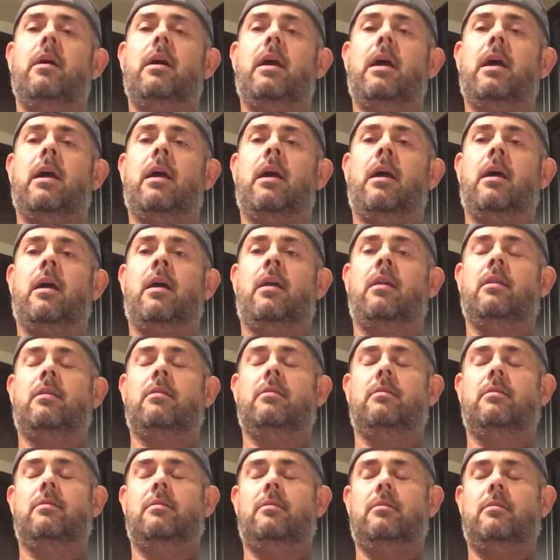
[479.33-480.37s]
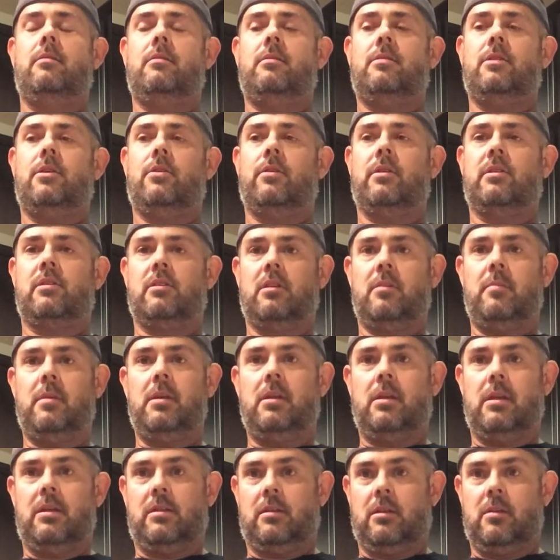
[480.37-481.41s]
And so it's going
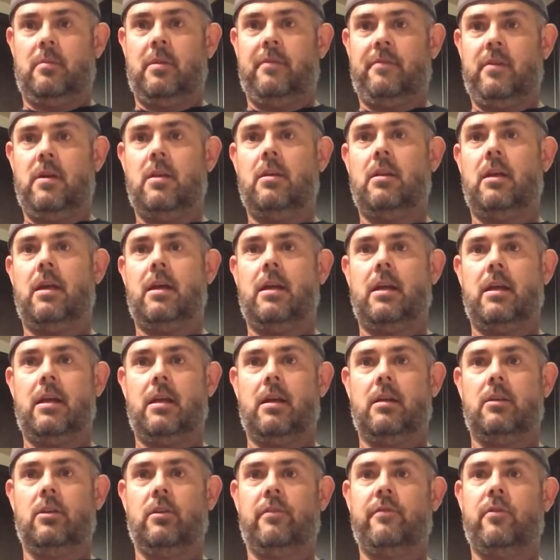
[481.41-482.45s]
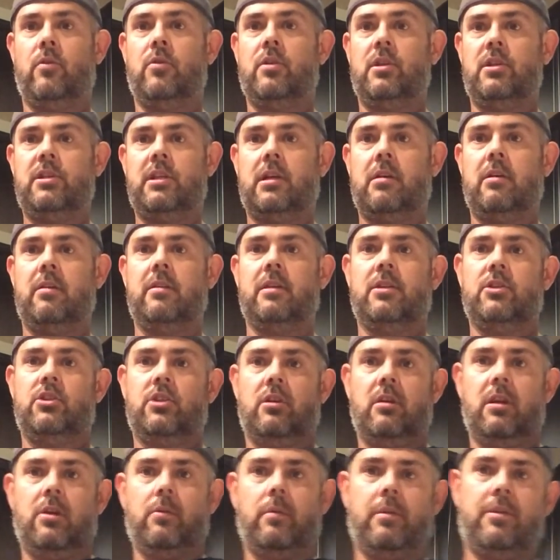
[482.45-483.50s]
to be fun. I look forward to sharing this
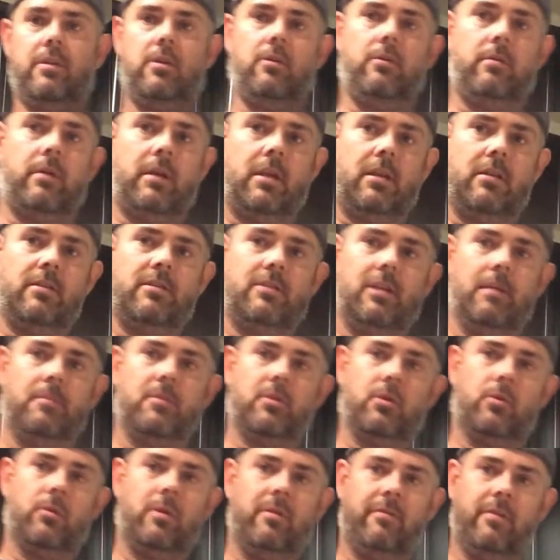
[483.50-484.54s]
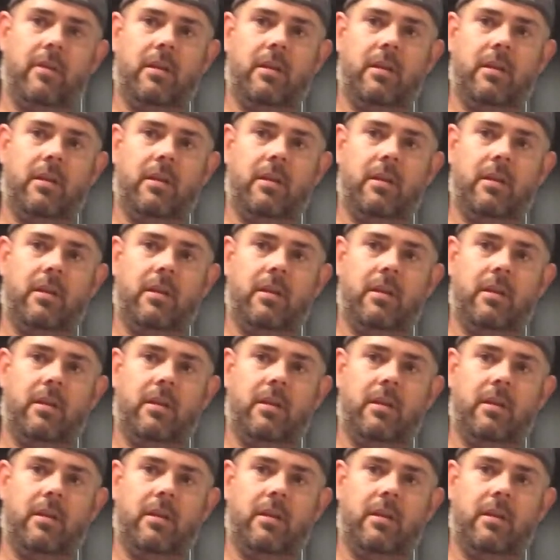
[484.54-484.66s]
journey with you, and subsequent